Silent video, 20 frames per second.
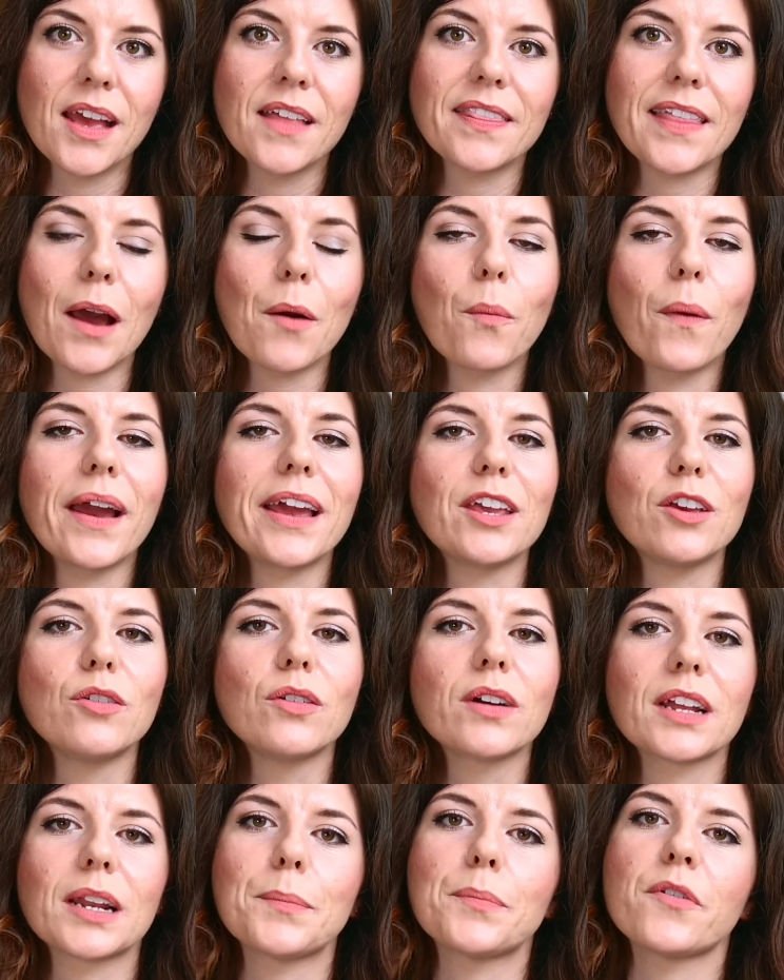That way you're
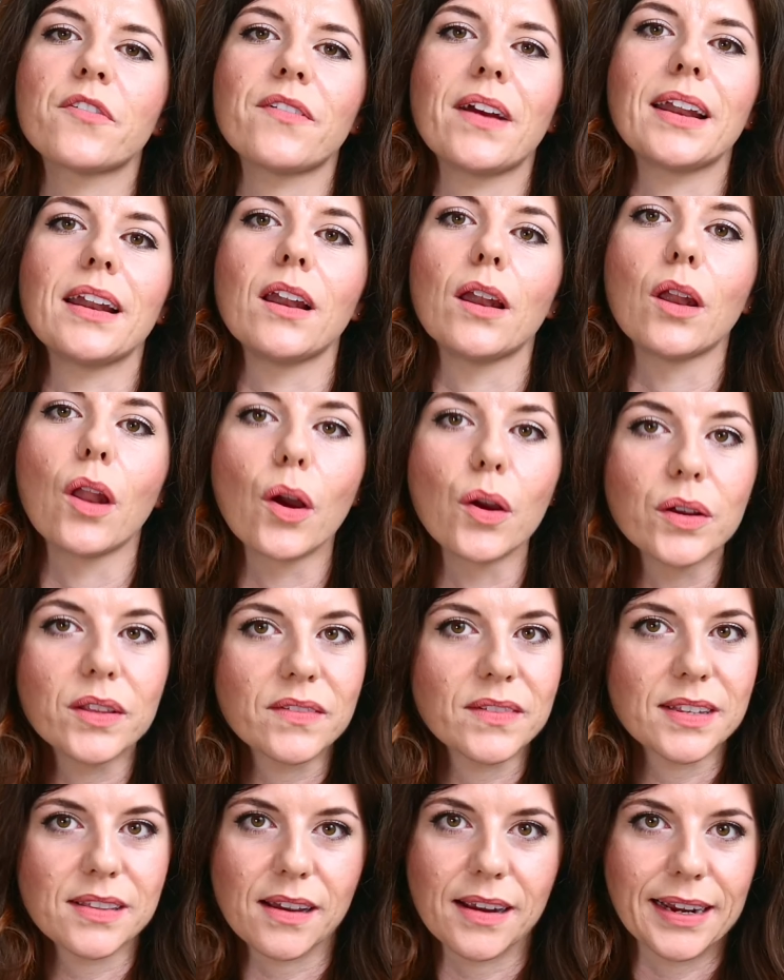going to prevent loads
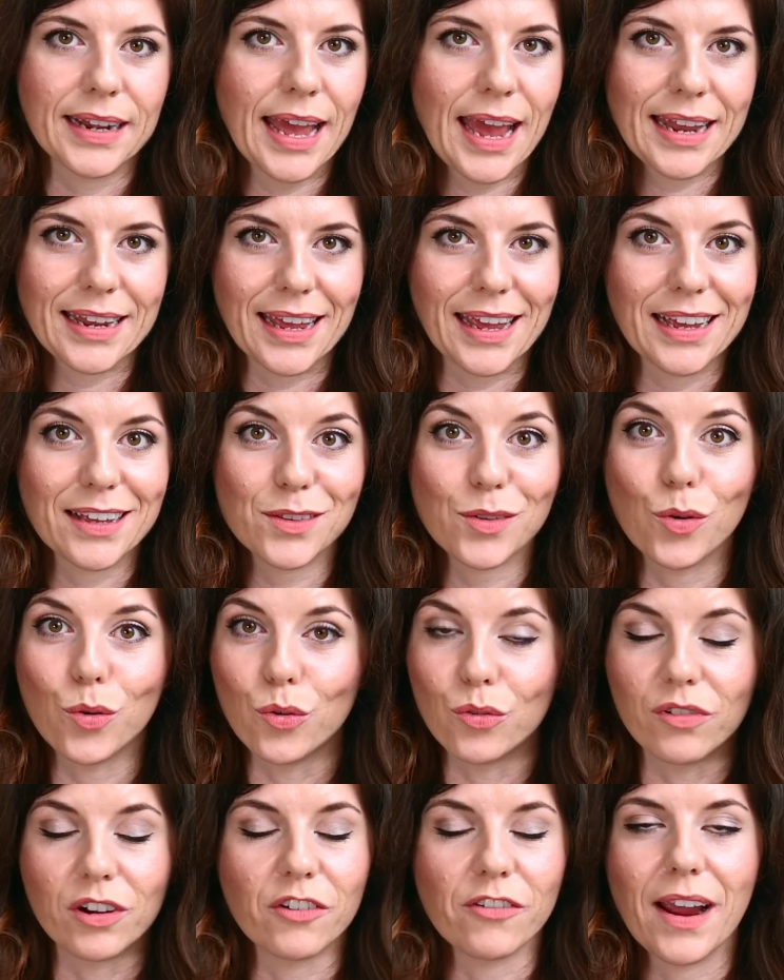of design headaches
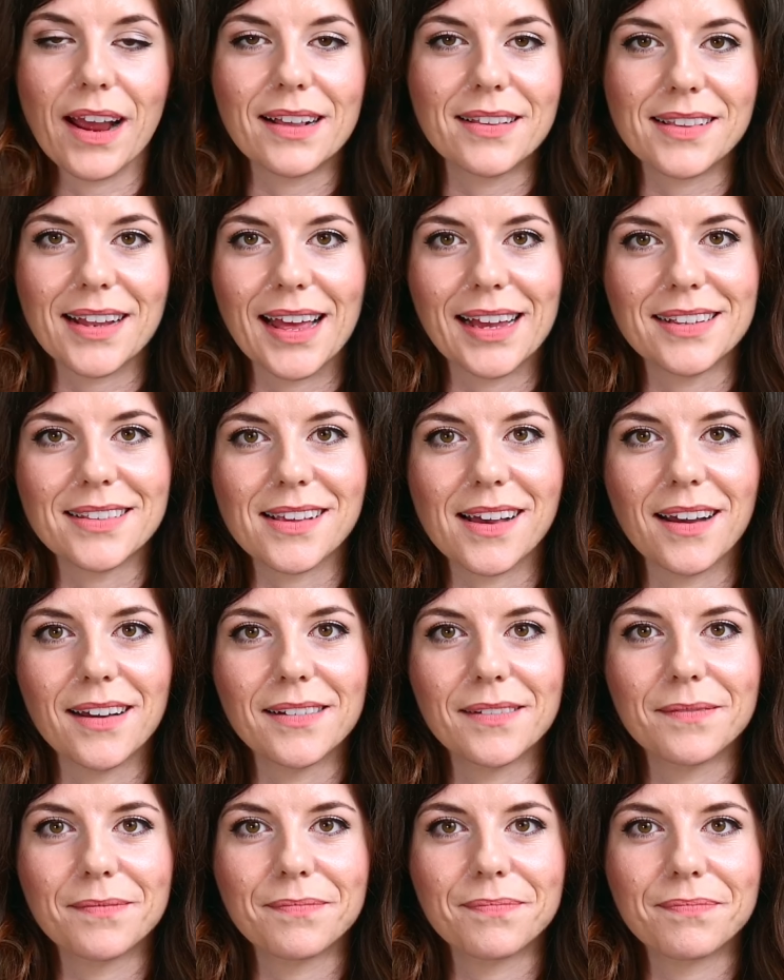or regrets later.